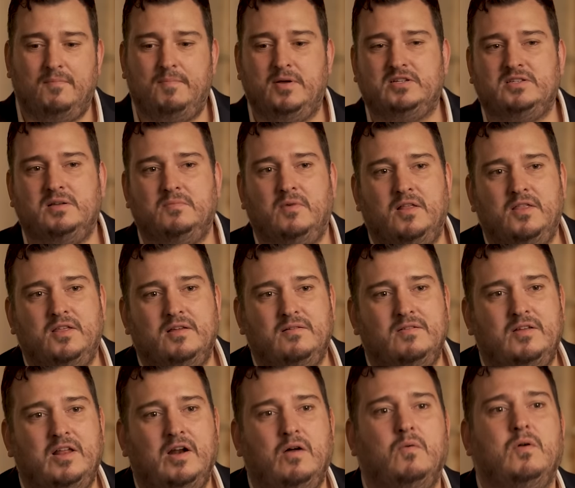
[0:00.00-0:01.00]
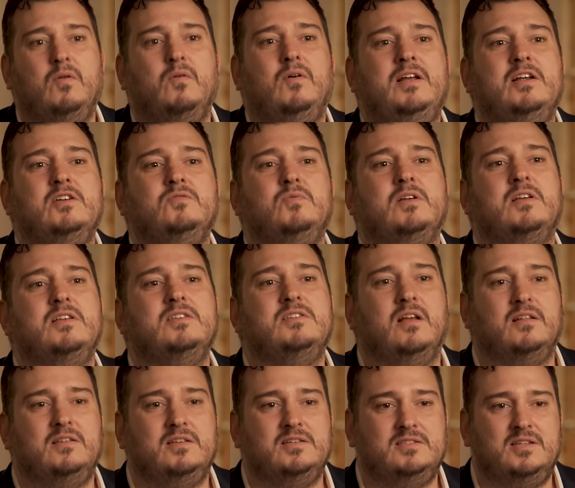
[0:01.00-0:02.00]
of pitched them on the, you know, here's what
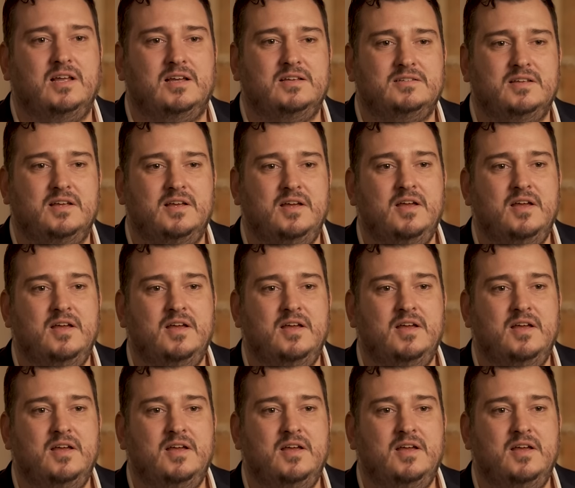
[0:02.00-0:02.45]
Consultus does.